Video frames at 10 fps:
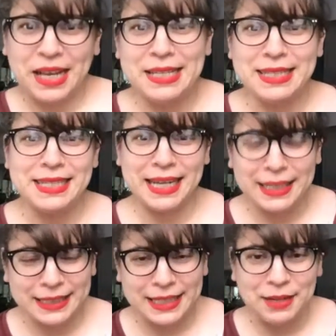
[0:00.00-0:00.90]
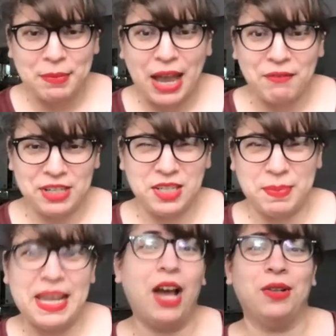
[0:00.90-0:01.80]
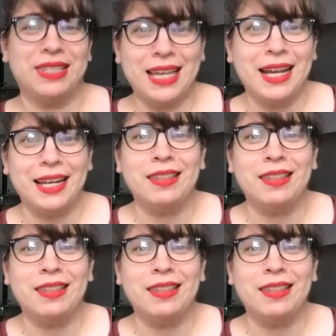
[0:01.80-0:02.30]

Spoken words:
Stanley having to be outside in